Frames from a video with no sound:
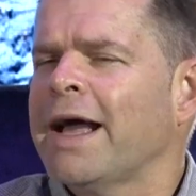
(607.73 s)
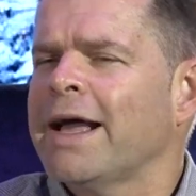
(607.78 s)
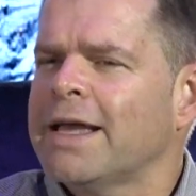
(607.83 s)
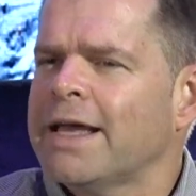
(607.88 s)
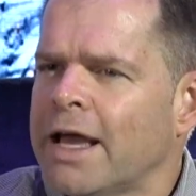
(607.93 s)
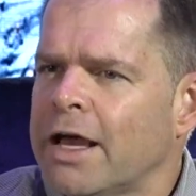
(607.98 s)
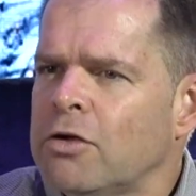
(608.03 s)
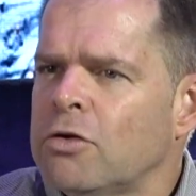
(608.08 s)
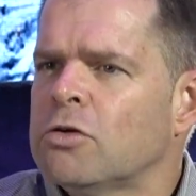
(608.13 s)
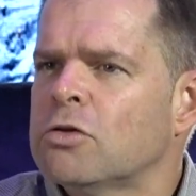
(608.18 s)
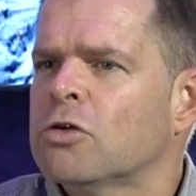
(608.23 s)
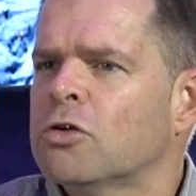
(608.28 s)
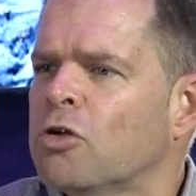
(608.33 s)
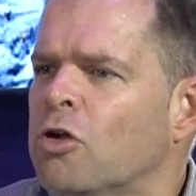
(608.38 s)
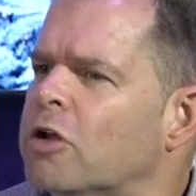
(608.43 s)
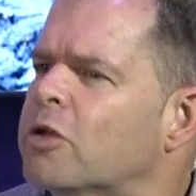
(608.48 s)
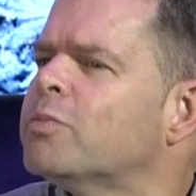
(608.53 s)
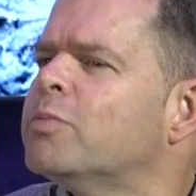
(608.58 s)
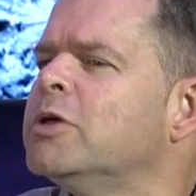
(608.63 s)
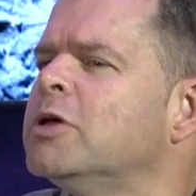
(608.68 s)
cannot
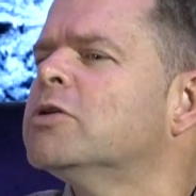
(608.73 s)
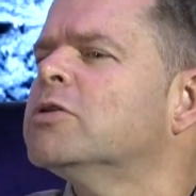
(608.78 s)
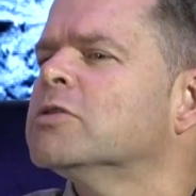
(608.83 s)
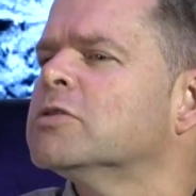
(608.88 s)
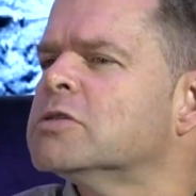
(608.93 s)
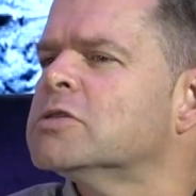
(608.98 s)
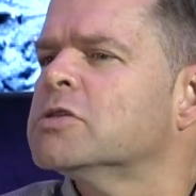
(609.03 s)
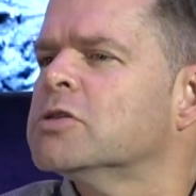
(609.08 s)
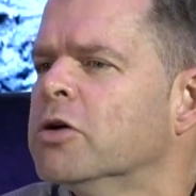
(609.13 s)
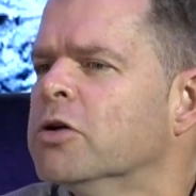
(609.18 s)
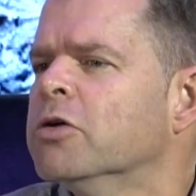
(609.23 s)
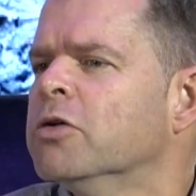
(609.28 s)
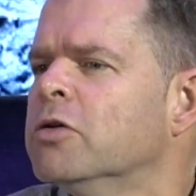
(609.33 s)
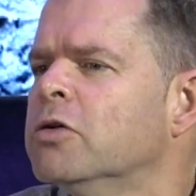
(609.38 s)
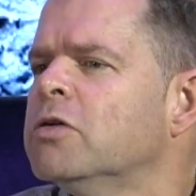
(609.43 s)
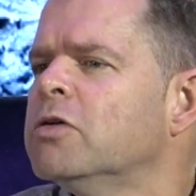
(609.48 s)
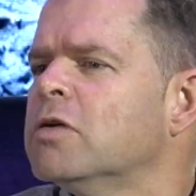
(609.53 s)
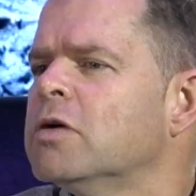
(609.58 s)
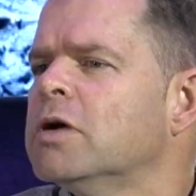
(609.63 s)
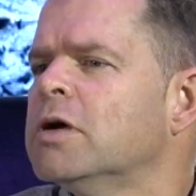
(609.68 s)
not be
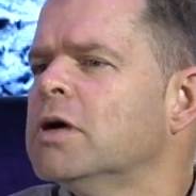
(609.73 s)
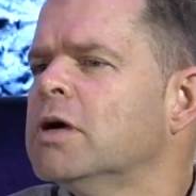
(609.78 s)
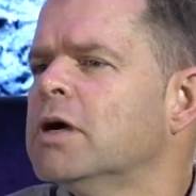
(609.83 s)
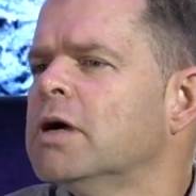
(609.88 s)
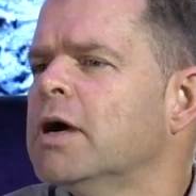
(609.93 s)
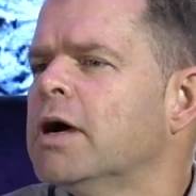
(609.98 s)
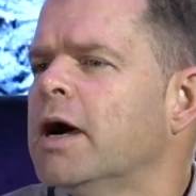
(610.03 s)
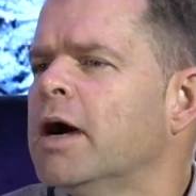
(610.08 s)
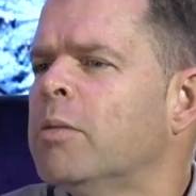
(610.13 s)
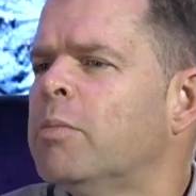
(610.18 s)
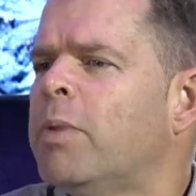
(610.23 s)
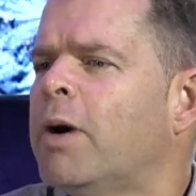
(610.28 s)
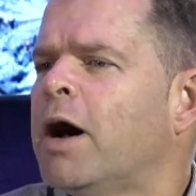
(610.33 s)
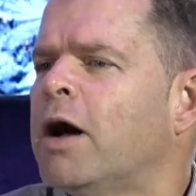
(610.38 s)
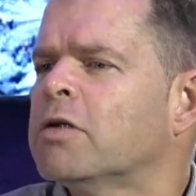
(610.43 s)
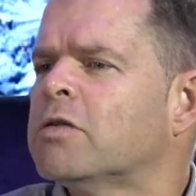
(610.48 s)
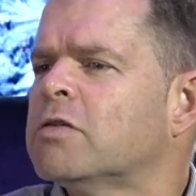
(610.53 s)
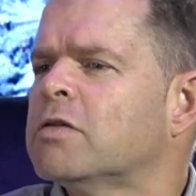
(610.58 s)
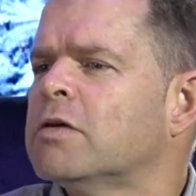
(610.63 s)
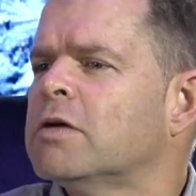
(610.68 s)
concerned
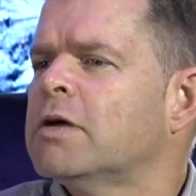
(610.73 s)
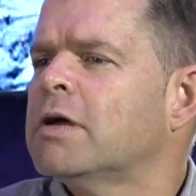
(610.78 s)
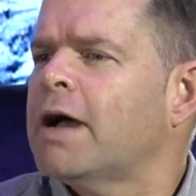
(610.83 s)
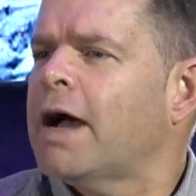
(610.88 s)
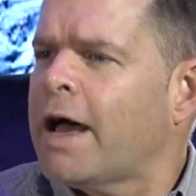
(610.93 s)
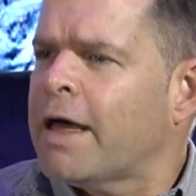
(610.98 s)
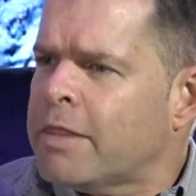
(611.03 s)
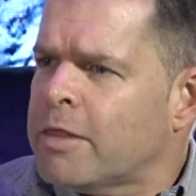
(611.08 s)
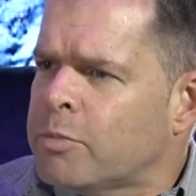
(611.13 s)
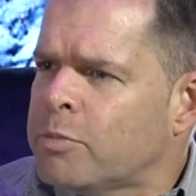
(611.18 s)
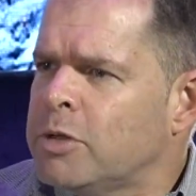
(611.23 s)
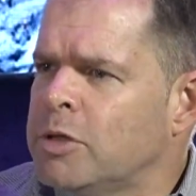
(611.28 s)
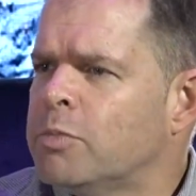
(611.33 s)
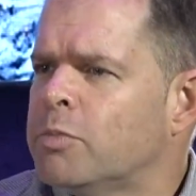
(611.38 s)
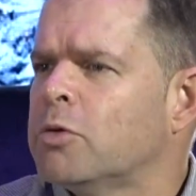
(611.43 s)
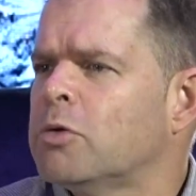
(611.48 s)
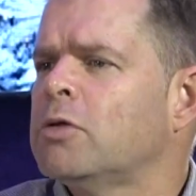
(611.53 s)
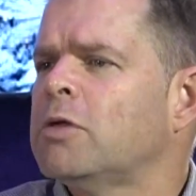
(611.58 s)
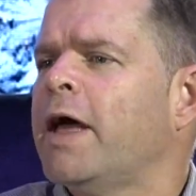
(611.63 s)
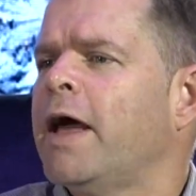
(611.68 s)
about other
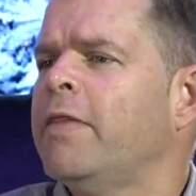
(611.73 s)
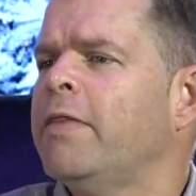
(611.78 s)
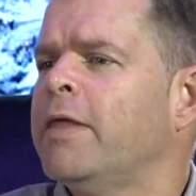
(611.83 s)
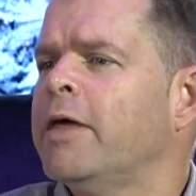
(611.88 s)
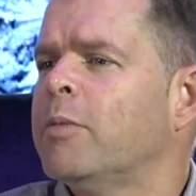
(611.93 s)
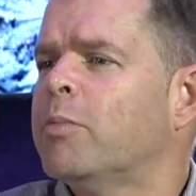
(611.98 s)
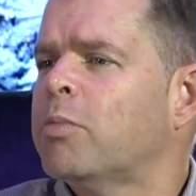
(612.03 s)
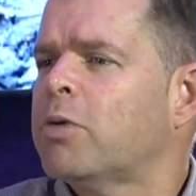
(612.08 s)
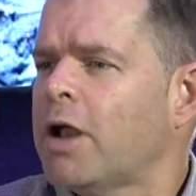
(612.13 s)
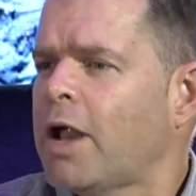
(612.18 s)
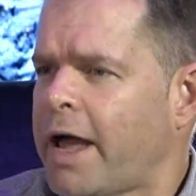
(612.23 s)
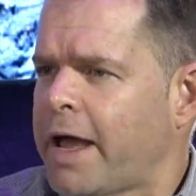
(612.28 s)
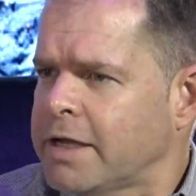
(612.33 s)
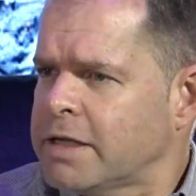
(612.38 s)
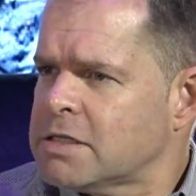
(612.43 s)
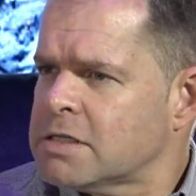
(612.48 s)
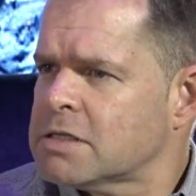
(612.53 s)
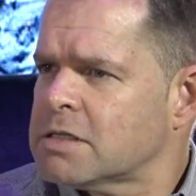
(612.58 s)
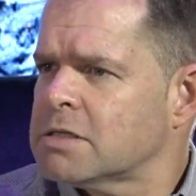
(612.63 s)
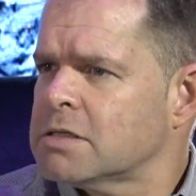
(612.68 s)
people and their
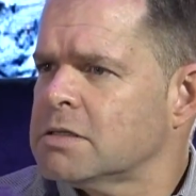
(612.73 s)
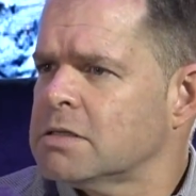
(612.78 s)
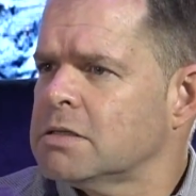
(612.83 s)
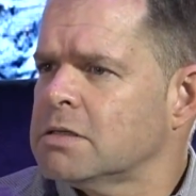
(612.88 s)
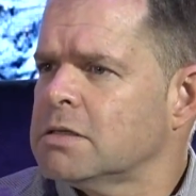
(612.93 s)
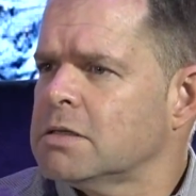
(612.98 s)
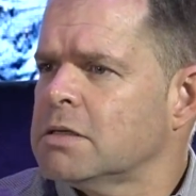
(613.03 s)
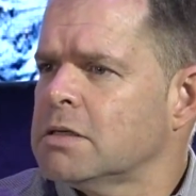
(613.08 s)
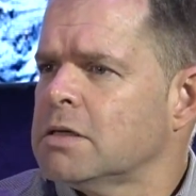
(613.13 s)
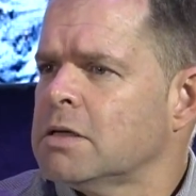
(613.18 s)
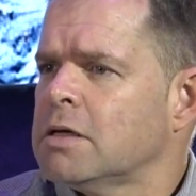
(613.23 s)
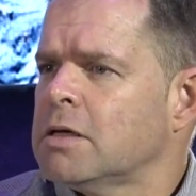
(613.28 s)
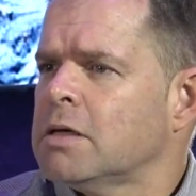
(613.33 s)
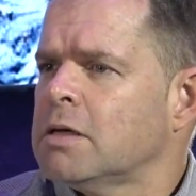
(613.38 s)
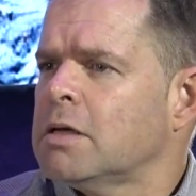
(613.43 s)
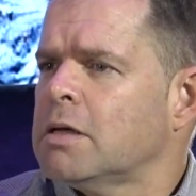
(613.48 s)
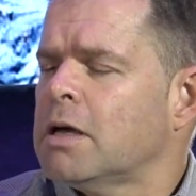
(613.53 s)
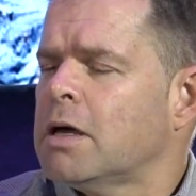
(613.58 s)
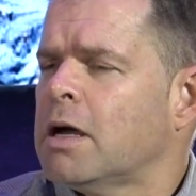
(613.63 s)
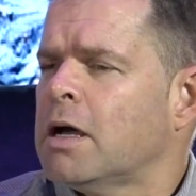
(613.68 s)
plight
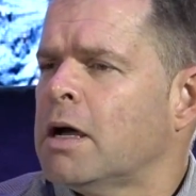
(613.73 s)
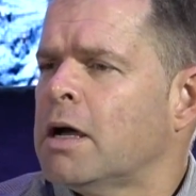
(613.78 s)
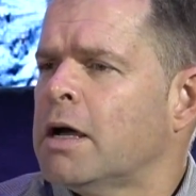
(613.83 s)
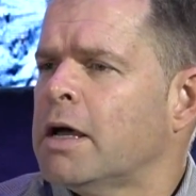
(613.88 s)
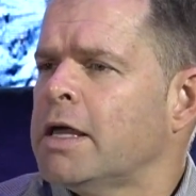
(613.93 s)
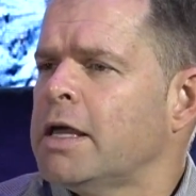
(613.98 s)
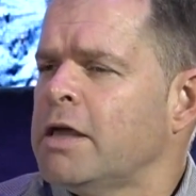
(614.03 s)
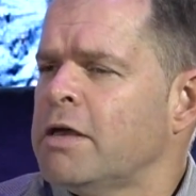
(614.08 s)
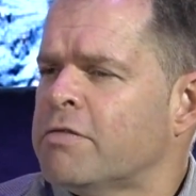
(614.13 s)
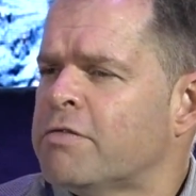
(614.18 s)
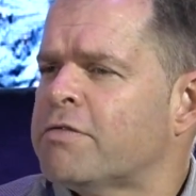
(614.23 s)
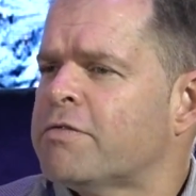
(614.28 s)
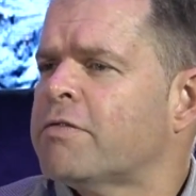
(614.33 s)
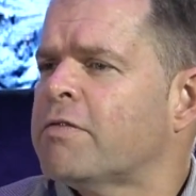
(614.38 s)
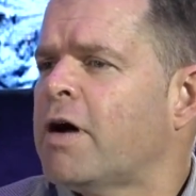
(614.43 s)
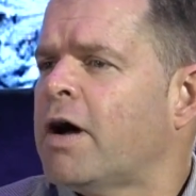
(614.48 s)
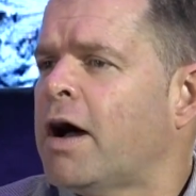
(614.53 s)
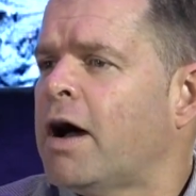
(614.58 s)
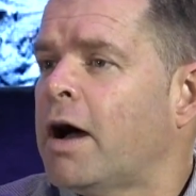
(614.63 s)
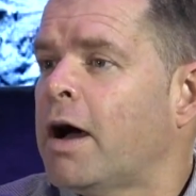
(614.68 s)
if
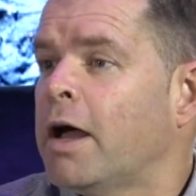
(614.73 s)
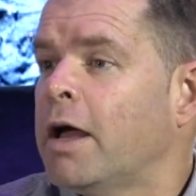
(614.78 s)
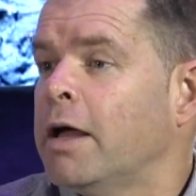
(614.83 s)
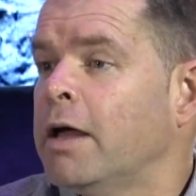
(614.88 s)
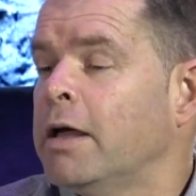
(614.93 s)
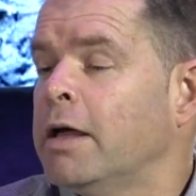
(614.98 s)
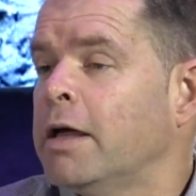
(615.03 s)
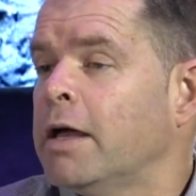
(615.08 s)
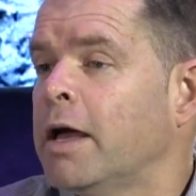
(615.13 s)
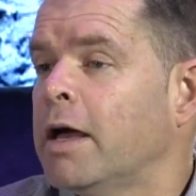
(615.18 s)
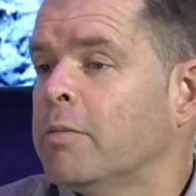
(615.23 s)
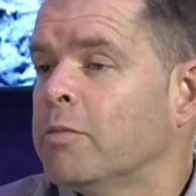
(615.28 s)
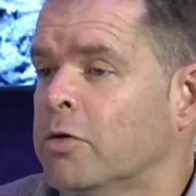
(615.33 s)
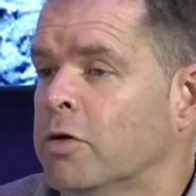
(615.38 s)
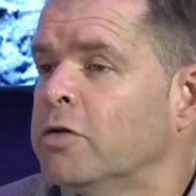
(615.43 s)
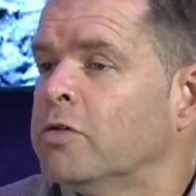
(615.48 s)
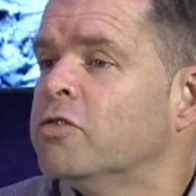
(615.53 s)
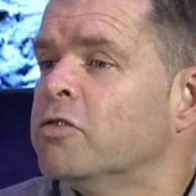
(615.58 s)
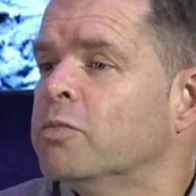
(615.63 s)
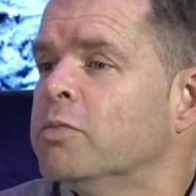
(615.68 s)
I am
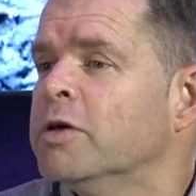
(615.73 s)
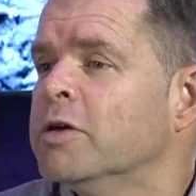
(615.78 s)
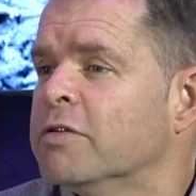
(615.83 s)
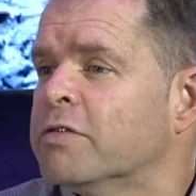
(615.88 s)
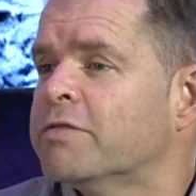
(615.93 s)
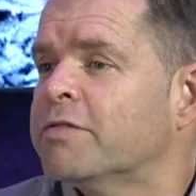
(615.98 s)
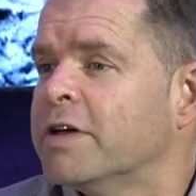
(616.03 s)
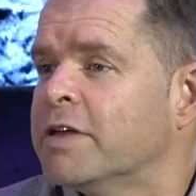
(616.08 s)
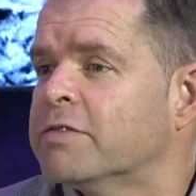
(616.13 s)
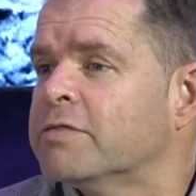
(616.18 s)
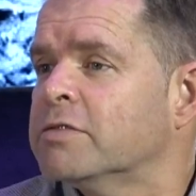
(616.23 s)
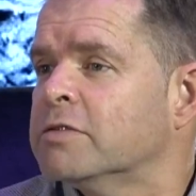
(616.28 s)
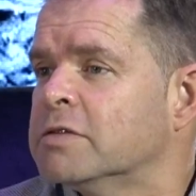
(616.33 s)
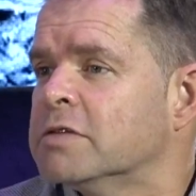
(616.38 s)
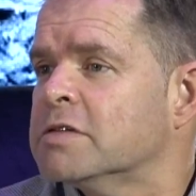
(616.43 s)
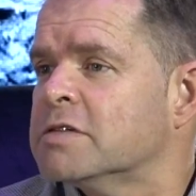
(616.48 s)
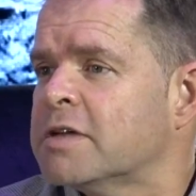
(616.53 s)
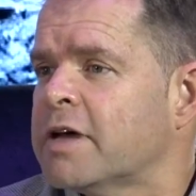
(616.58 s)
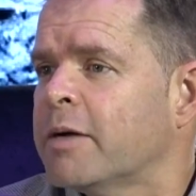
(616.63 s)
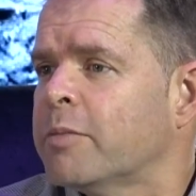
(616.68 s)
going to be a faithful
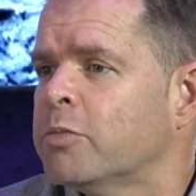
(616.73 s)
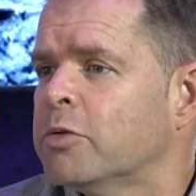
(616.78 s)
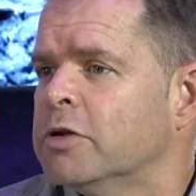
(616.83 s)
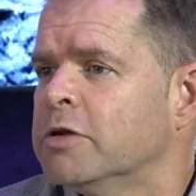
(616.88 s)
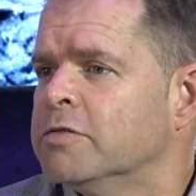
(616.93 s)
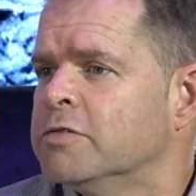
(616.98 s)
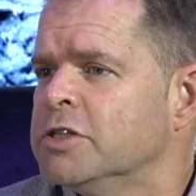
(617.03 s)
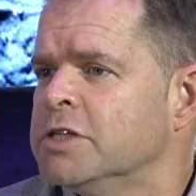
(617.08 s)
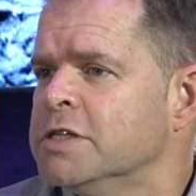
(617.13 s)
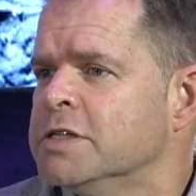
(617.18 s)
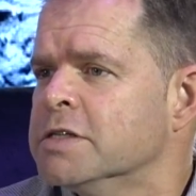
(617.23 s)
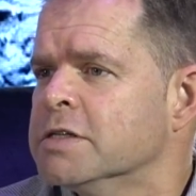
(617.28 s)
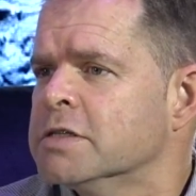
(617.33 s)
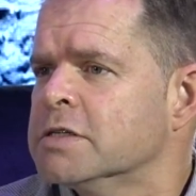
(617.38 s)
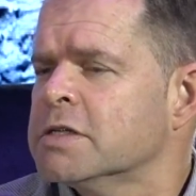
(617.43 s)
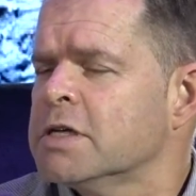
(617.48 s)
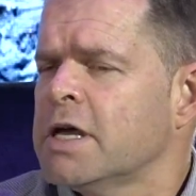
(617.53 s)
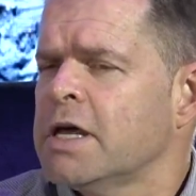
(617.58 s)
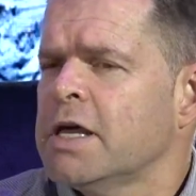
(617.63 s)
disciple of Jesus.